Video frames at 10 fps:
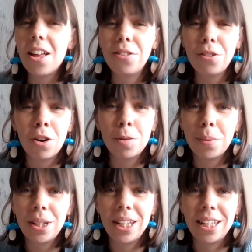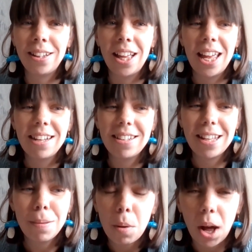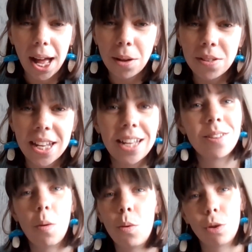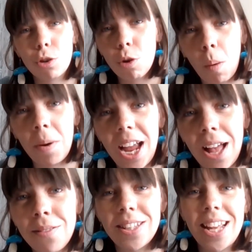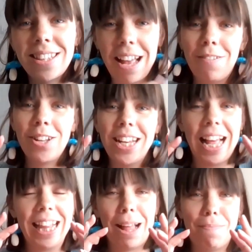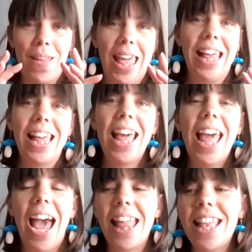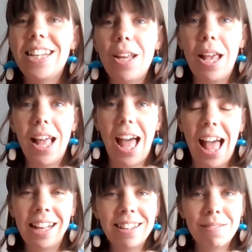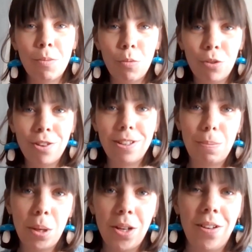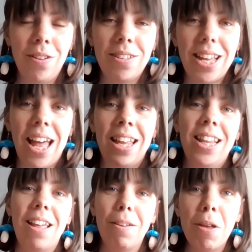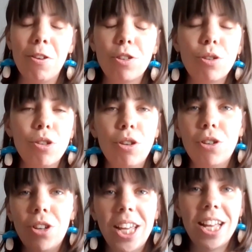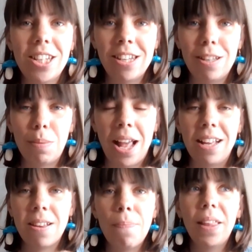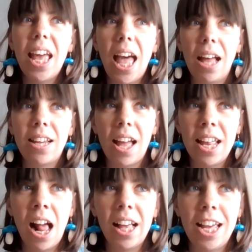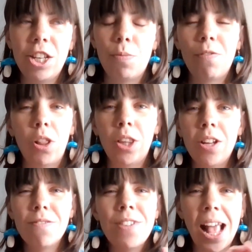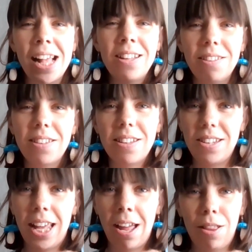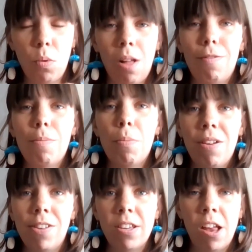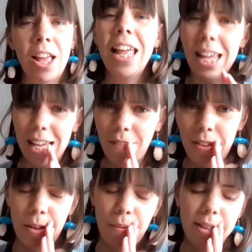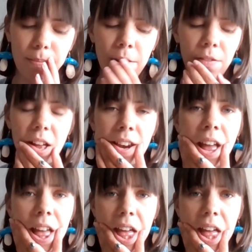adorable little teapot houses or strawberry houses that are only like that big. And then she hangs them on wooden spoons and they make such good kitchen displays. And in our kitchen, we've got loads of nails sticking out the wall from the previous owner, even though we moved in